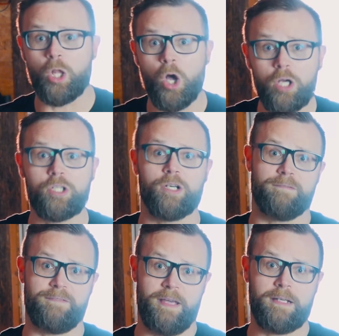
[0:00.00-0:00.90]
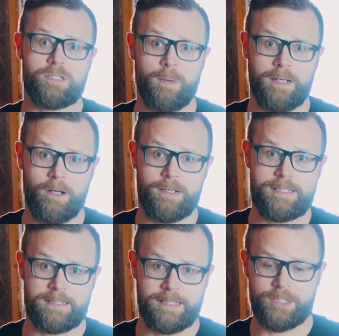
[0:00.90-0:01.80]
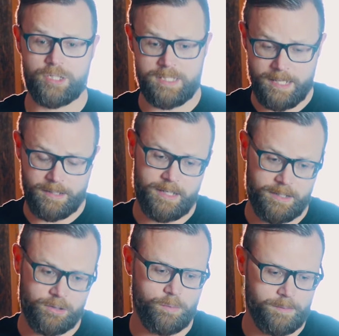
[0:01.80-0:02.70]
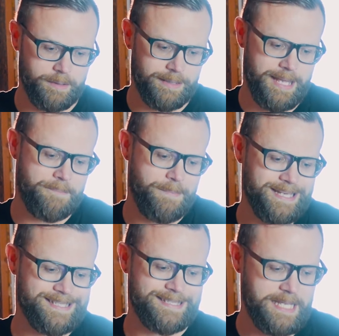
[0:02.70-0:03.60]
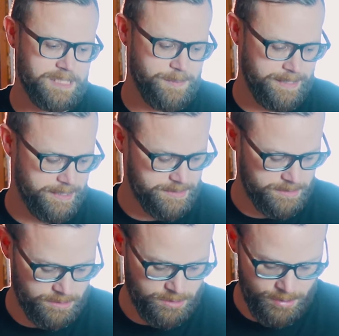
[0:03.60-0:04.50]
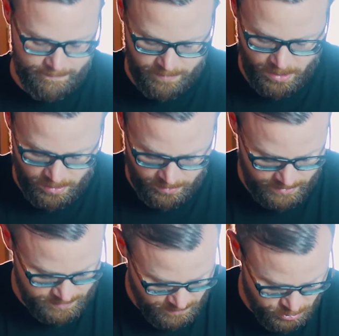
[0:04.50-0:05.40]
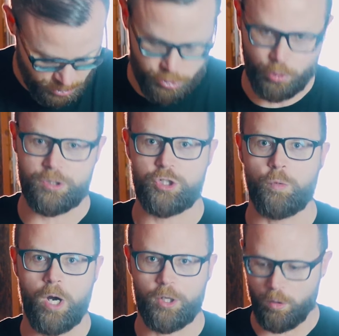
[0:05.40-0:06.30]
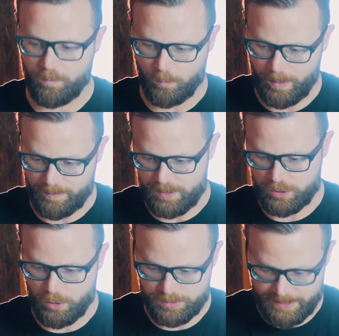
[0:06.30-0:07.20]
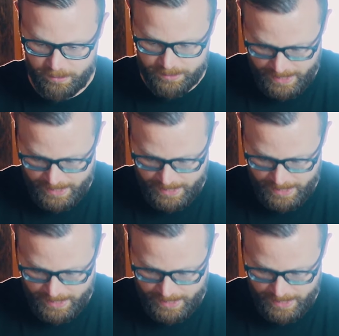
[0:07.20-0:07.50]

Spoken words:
long-term fix, quite honestly, and just it makes sense because you have as much control as you want over where this goes down,